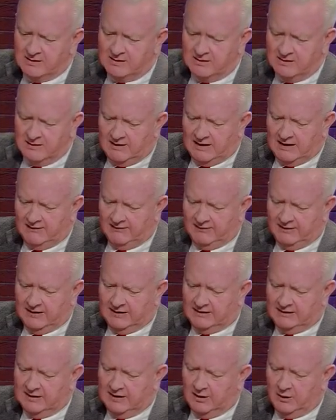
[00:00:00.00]
that
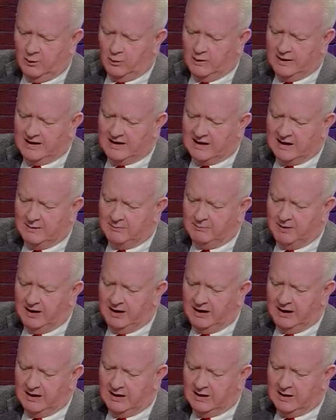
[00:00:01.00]
we can
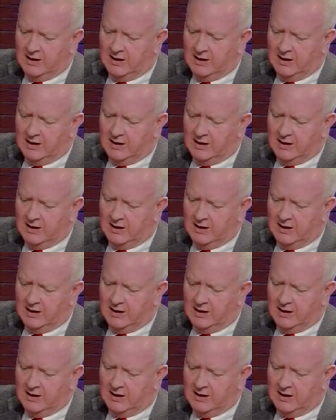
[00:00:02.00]
be